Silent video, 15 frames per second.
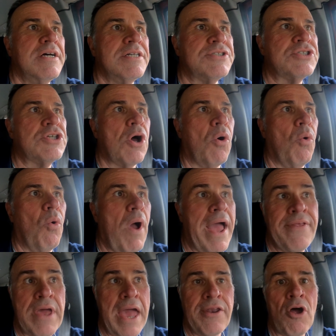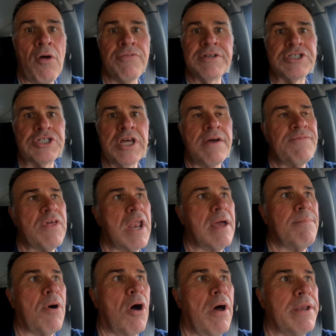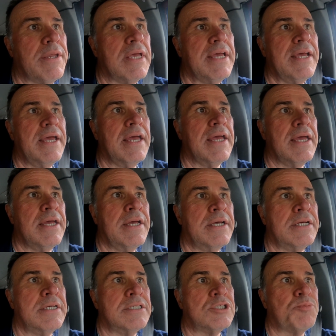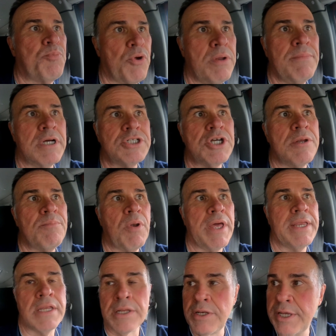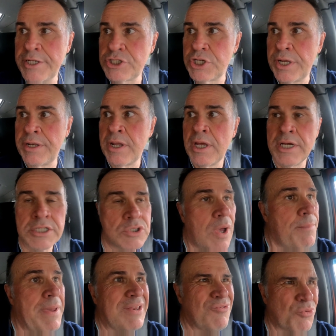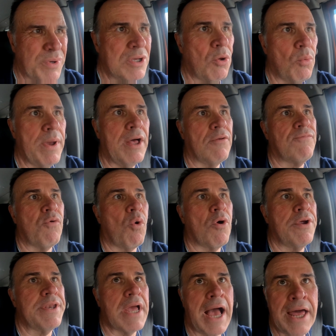so, and, and all the stuff that I bought is pretty much unplayed condition. So I paid real well for it.